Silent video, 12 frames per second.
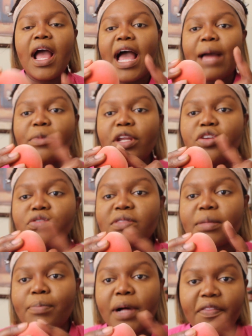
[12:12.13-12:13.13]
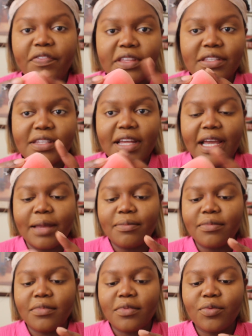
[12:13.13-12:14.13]
I'm gonna use the butt this
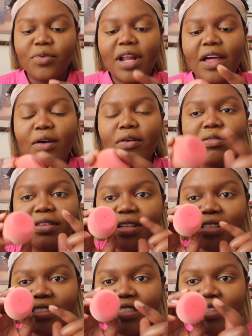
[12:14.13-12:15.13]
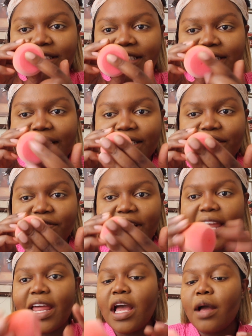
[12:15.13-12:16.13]
time. We're not, oh look, this side's
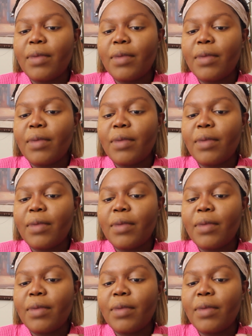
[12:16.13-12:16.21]
flat.